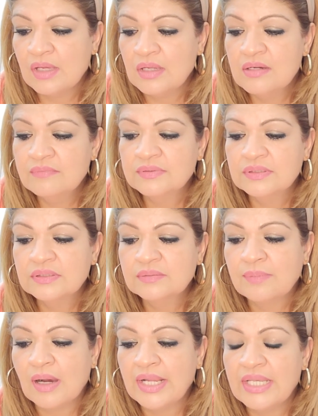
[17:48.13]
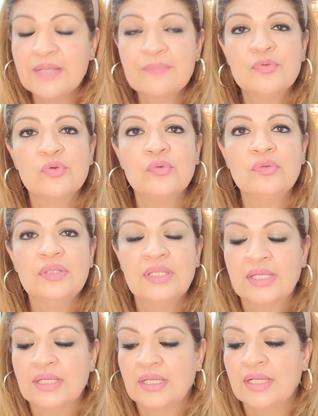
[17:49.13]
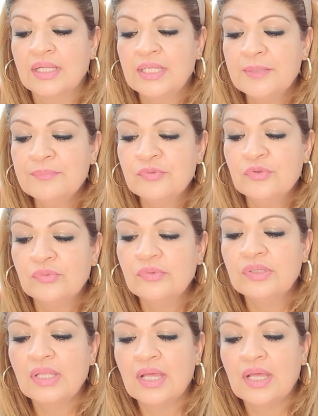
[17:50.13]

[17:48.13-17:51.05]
governed by Neptune. Neptune